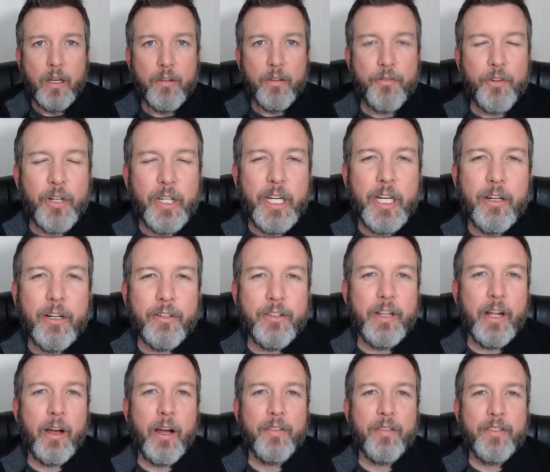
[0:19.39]
For years
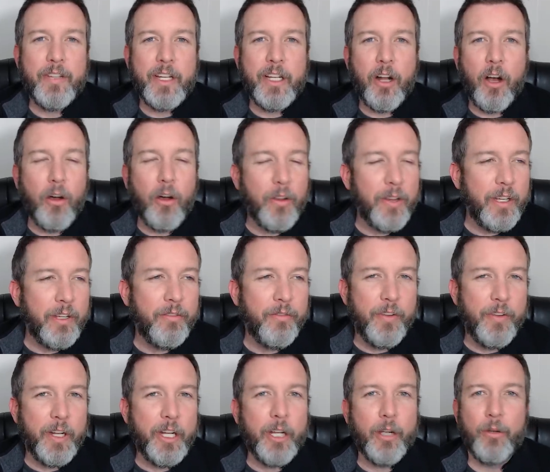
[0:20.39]
now, I've seen all these
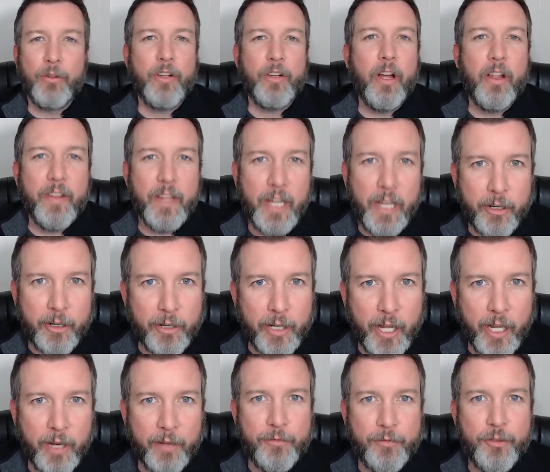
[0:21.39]
videos on the
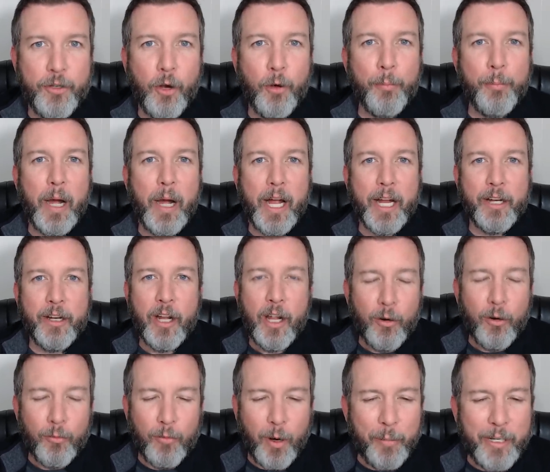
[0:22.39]
internet of Joe Biden
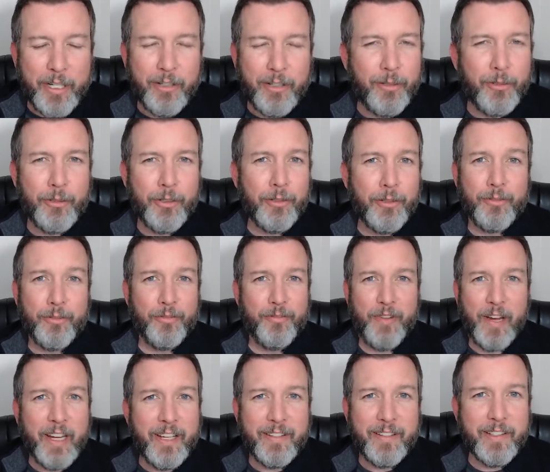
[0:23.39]
rubbing little girls'
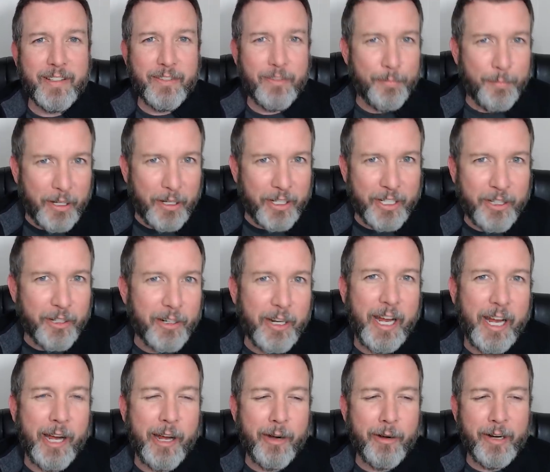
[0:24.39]
faces, smelling their
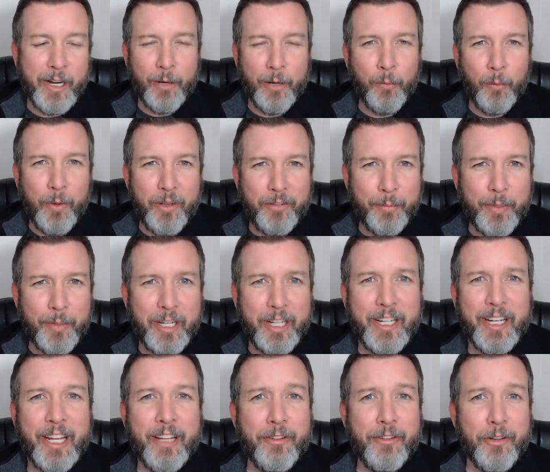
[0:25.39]
hair, and
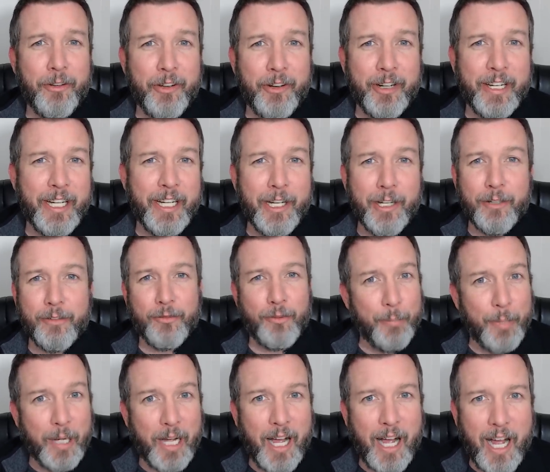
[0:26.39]
whispering into their ears from
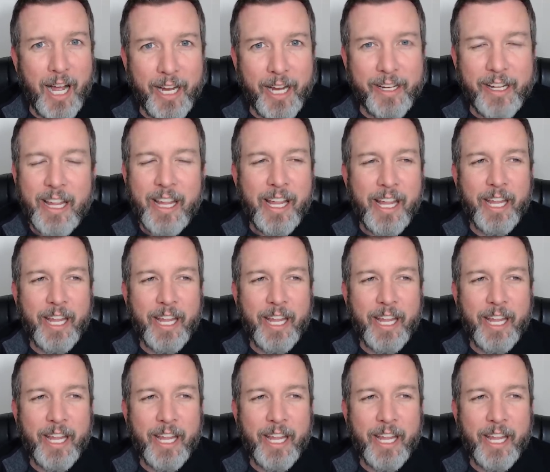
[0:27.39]
behind,